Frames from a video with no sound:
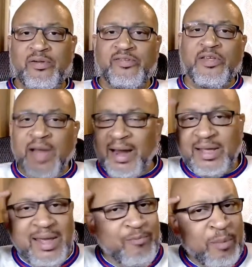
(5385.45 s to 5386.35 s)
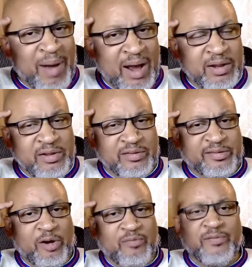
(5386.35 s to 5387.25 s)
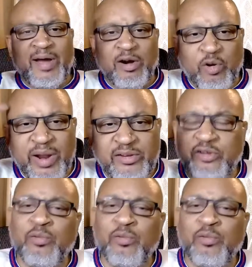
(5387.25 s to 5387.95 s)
So you got to keep reminding yourself of how great